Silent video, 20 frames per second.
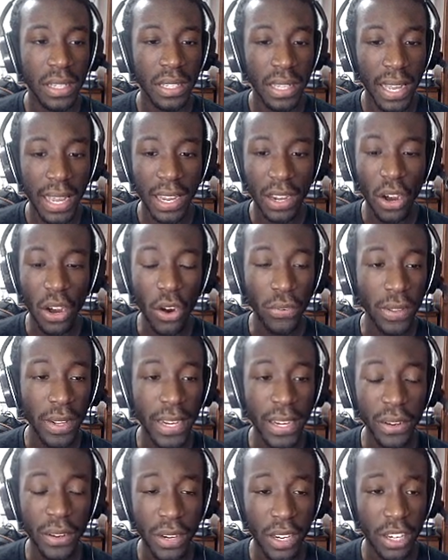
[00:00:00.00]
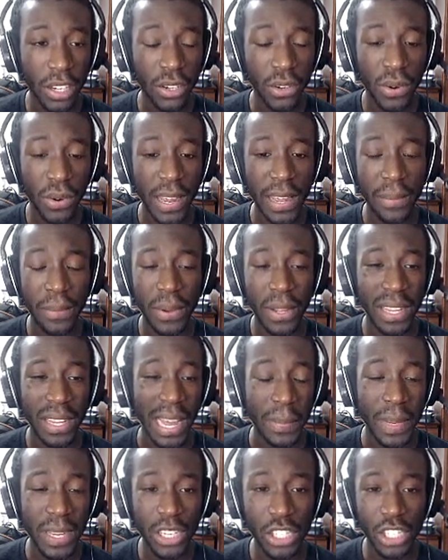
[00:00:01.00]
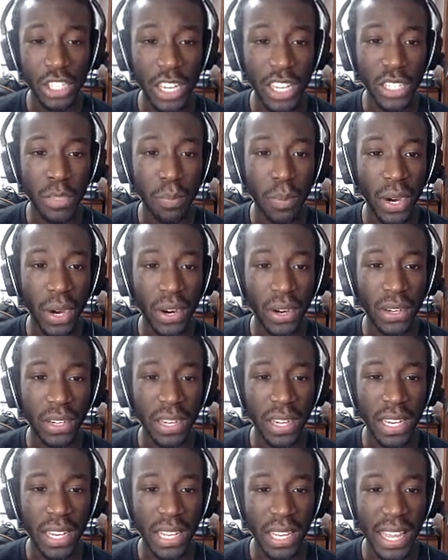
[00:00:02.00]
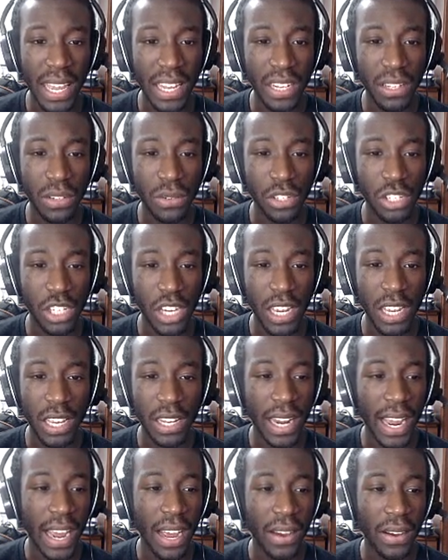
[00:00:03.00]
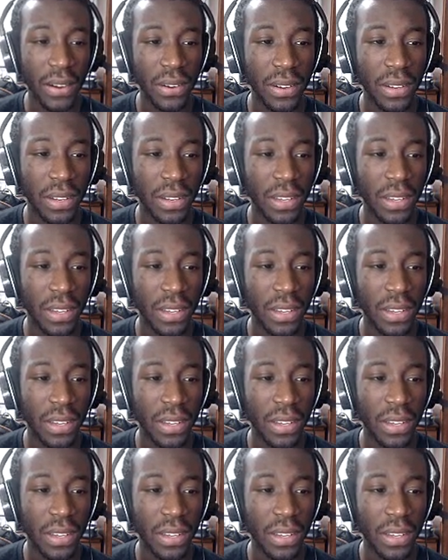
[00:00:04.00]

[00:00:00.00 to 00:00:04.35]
Like hopefully they don't get a crit, but I mean shit, it's burned. It can't do shit now.